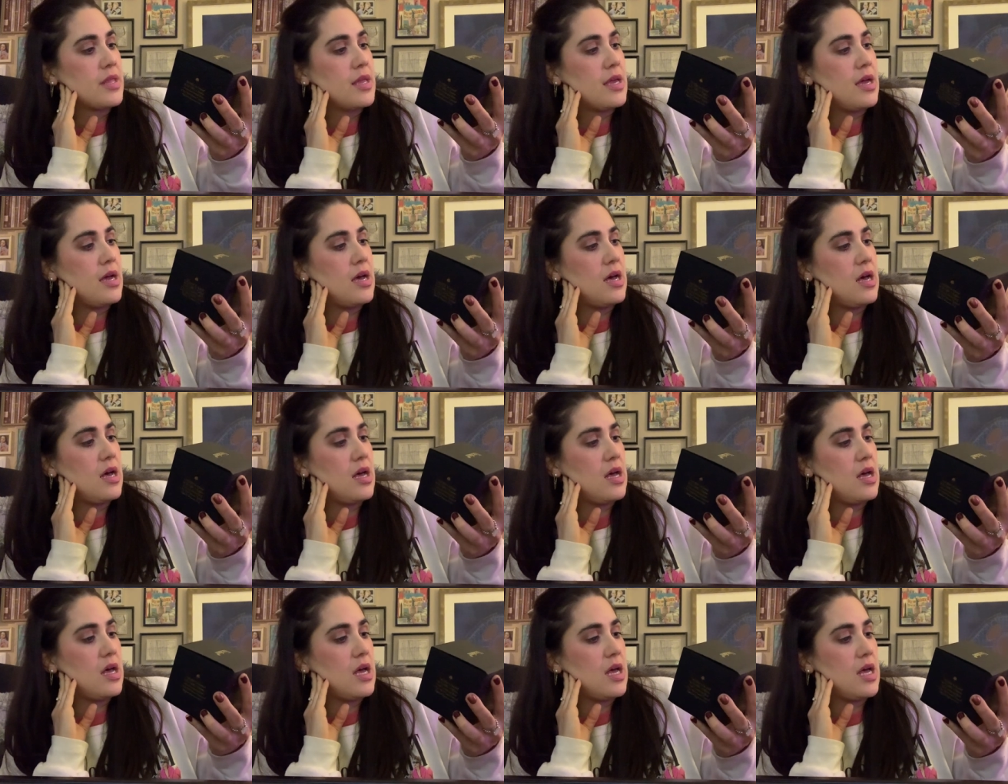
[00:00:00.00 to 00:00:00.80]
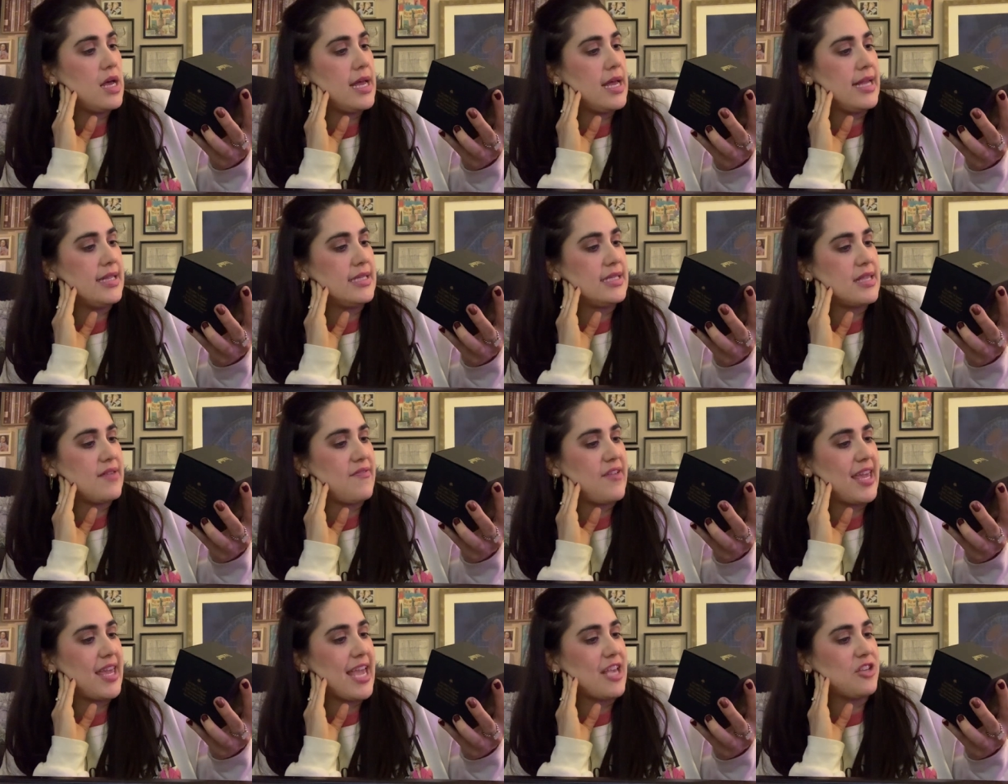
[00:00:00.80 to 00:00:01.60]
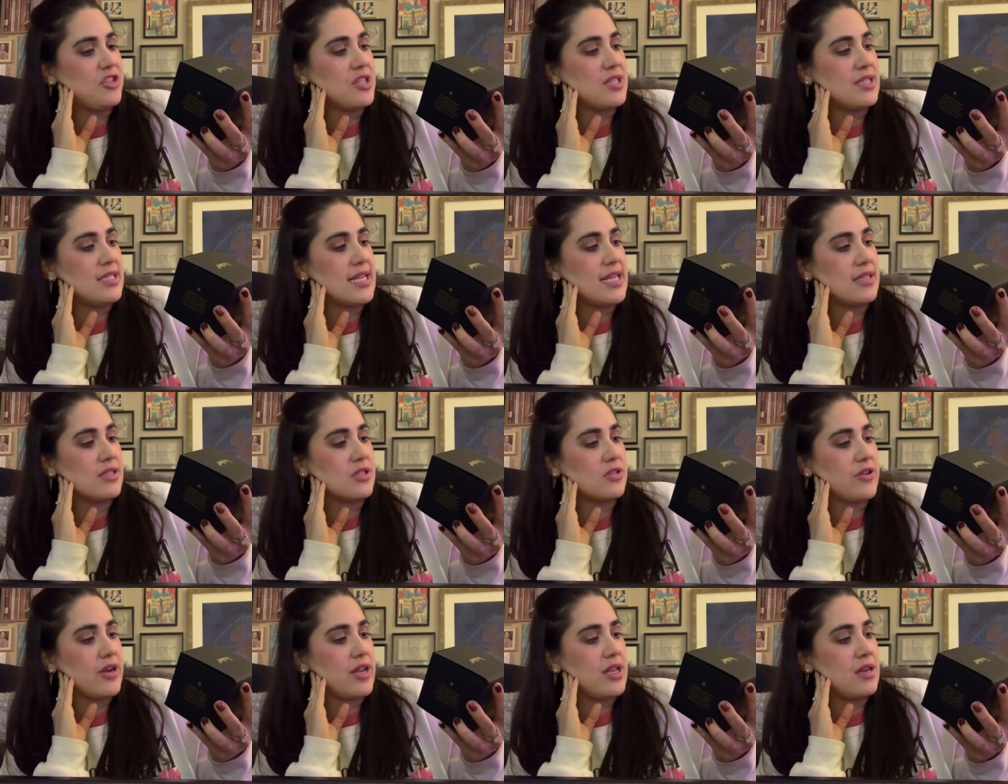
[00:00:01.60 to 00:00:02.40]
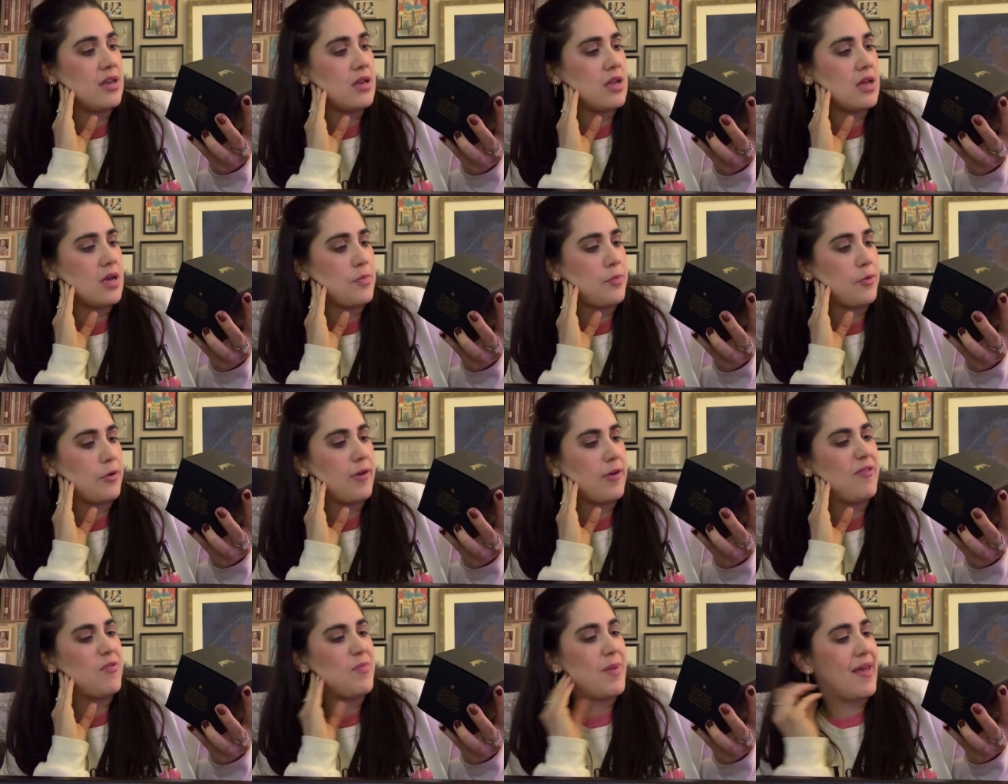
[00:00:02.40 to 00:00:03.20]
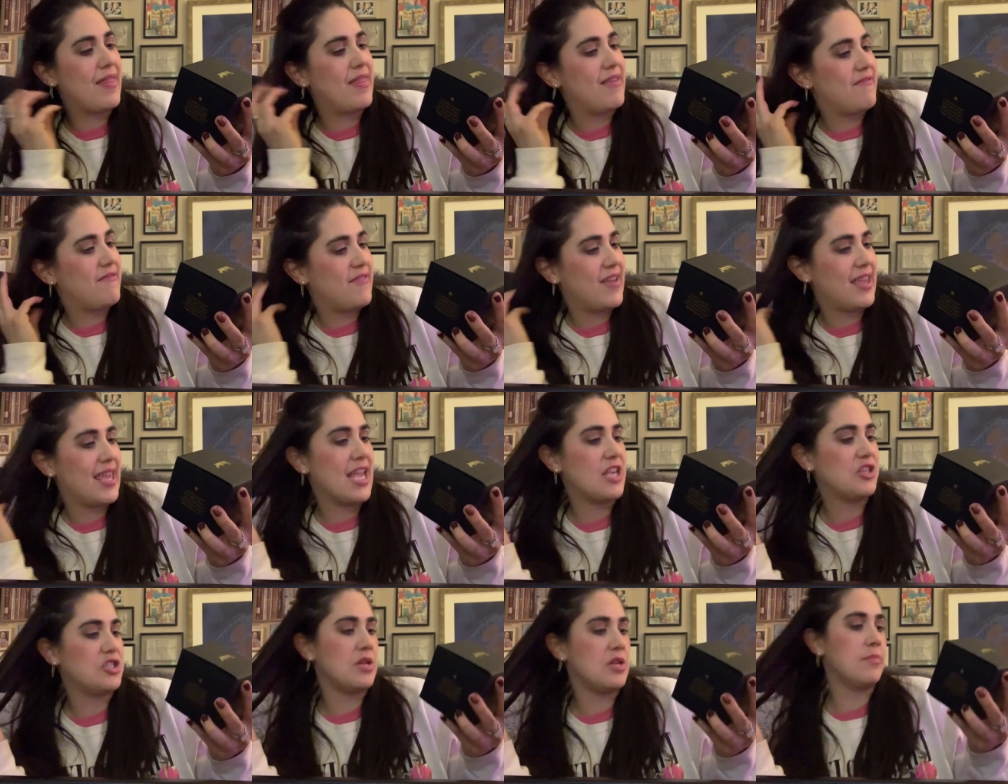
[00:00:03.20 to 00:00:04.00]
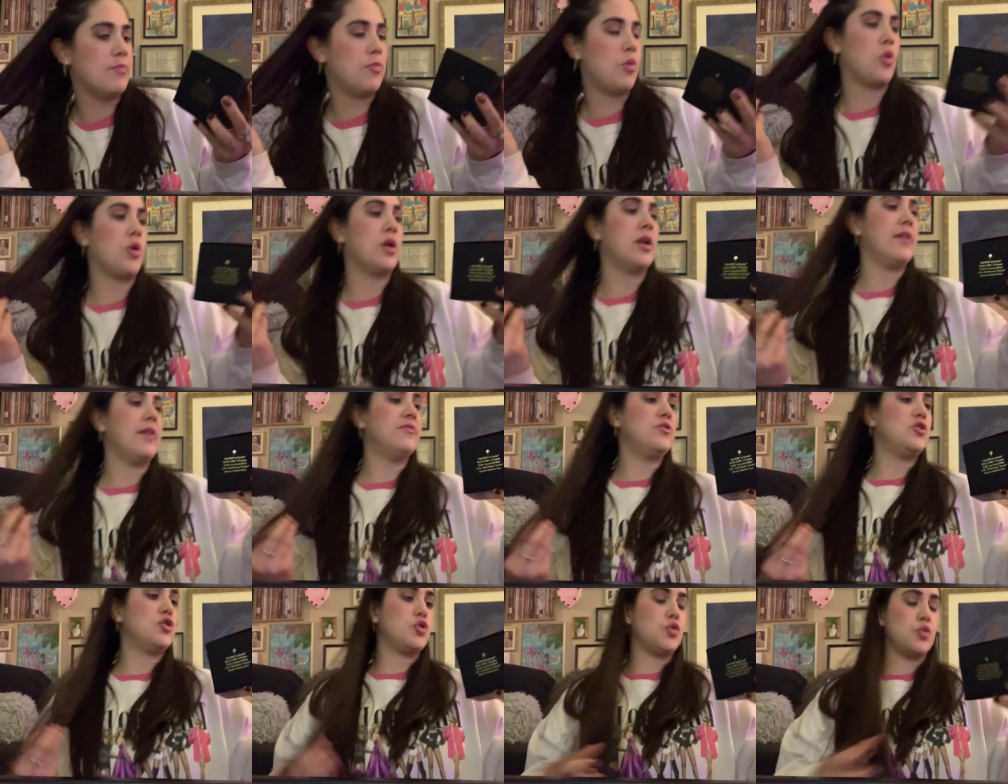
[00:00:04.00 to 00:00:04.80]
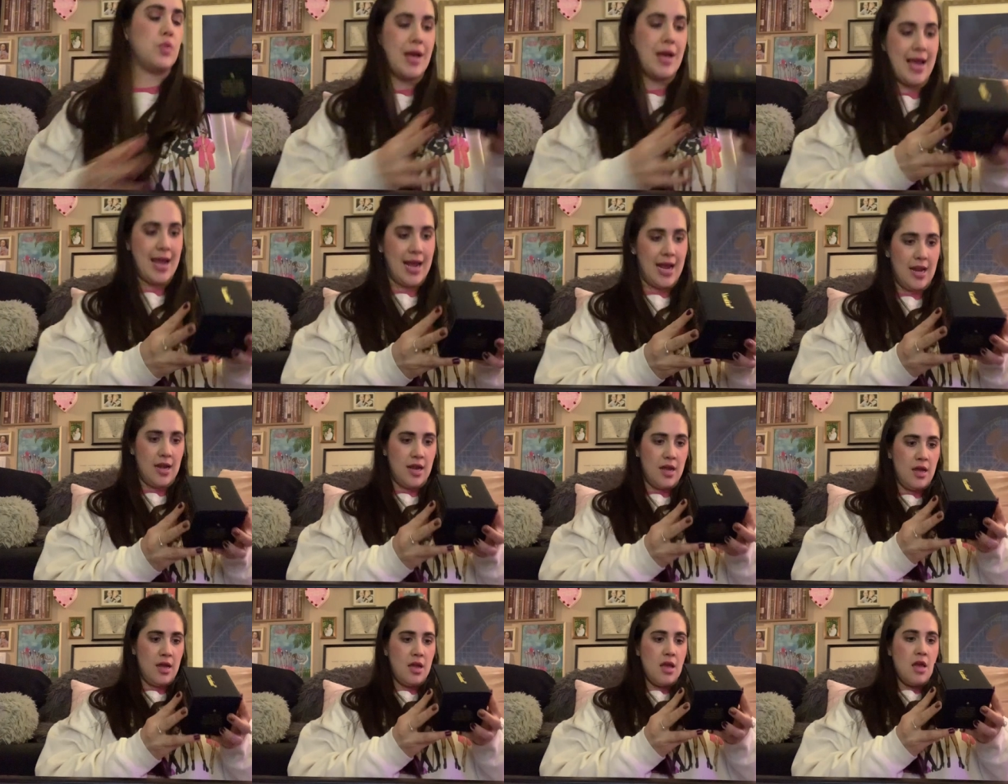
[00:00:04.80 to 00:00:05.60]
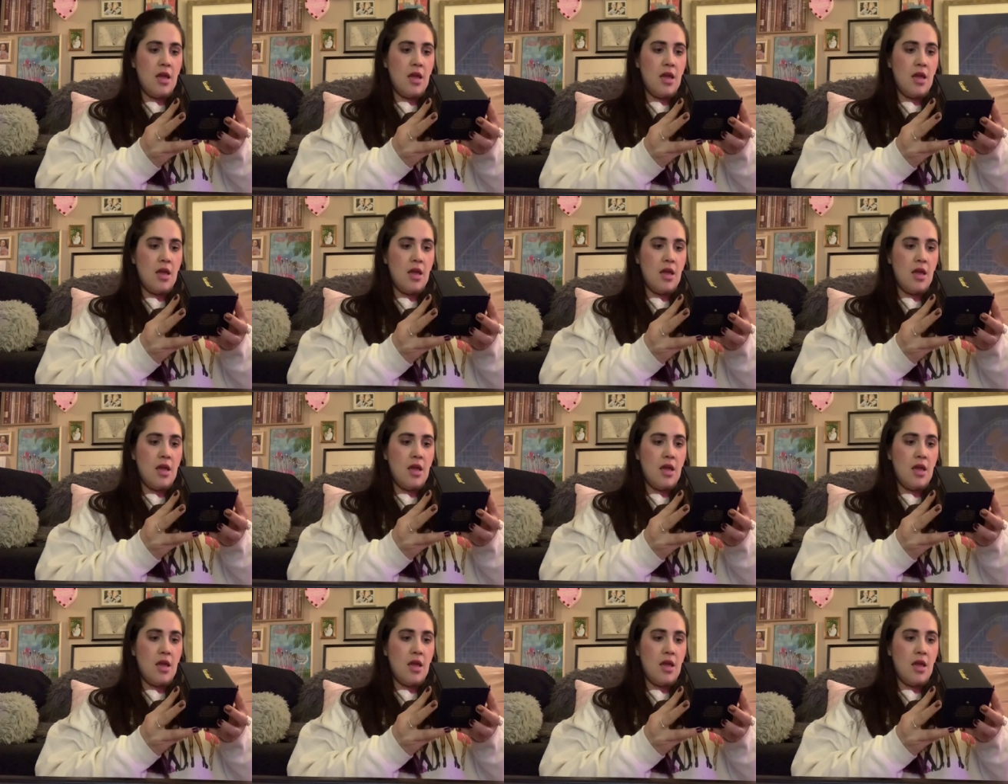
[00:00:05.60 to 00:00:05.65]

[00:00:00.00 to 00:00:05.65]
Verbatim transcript: Uh, it's the Vacation sunscreen approved by the Vacation Board of Trade.